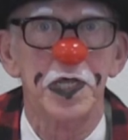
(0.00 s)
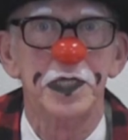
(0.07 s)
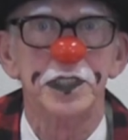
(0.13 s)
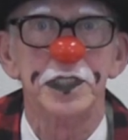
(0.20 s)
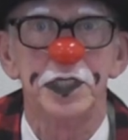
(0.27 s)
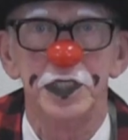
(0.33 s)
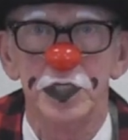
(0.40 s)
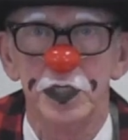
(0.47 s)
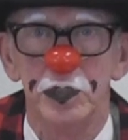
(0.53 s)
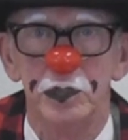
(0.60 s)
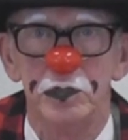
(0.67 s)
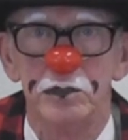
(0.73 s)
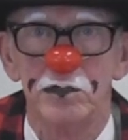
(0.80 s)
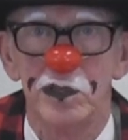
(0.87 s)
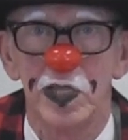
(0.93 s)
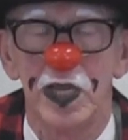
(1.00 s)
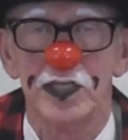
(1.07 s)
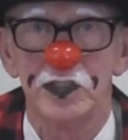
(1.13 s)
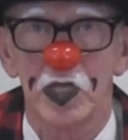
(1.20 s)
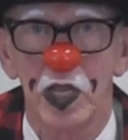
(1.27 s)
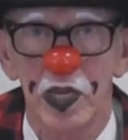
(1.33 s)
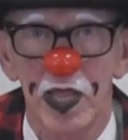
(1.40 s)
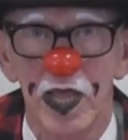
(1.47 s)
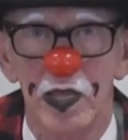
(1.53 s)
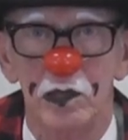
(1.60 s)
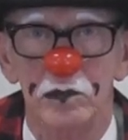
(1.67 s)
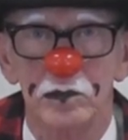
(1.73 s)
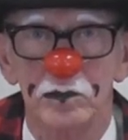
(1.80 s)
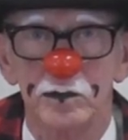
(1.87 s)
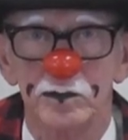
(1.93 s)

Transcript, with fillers: on to do as a clown.